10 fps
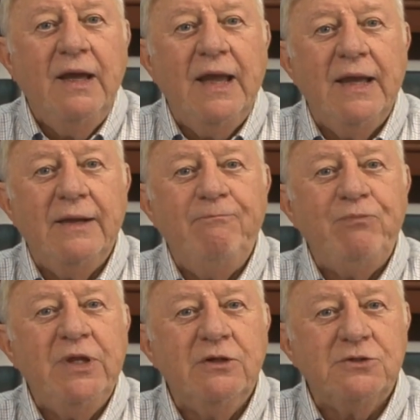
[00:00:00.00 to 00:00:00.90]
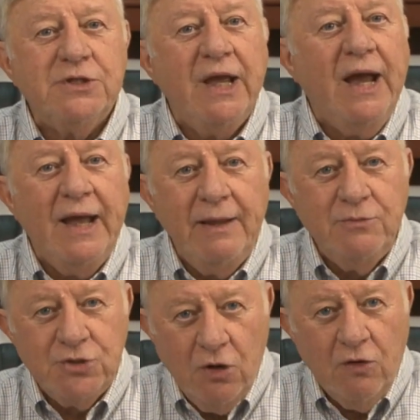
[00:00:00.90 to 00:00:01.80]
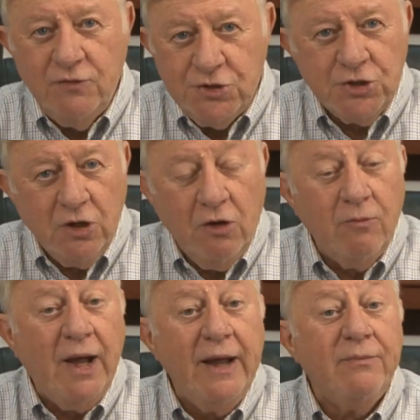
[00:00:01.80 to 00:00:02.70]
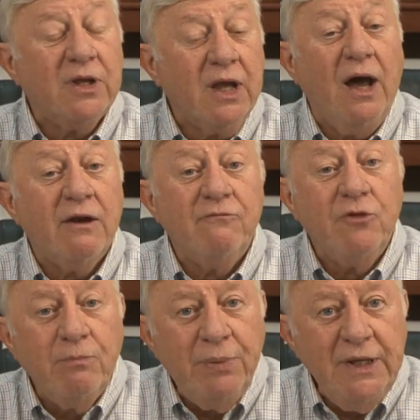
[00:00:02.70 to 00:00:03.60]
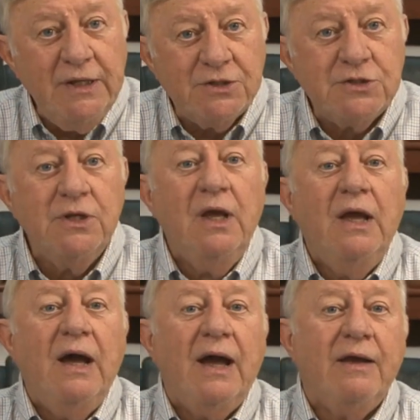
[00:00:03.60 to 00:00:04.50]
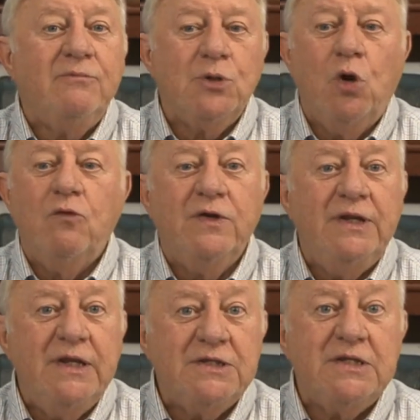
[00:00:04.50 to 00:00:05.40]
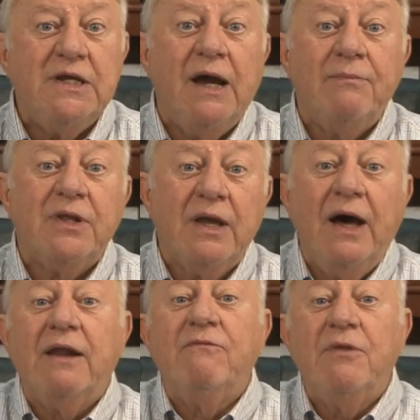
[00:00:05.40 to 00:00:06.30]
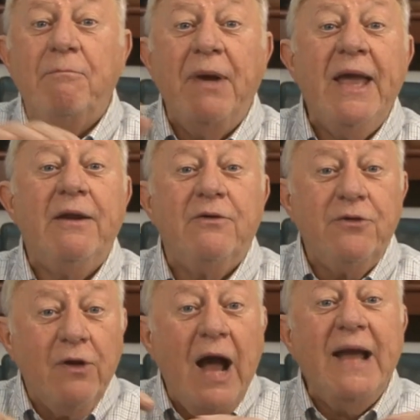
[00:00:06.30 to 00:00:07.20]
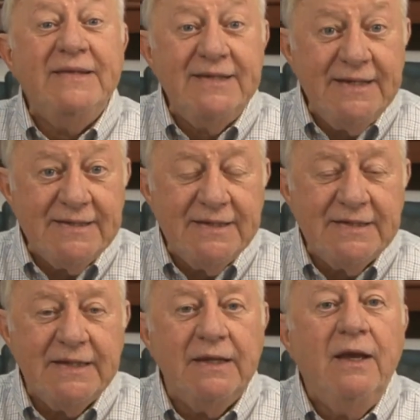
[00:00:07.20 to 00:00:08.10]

And he'll say, I am Jehovah Shalom. I am the God of your peace. I am Jehovah Nissi. I'm the God of the banner, your identity.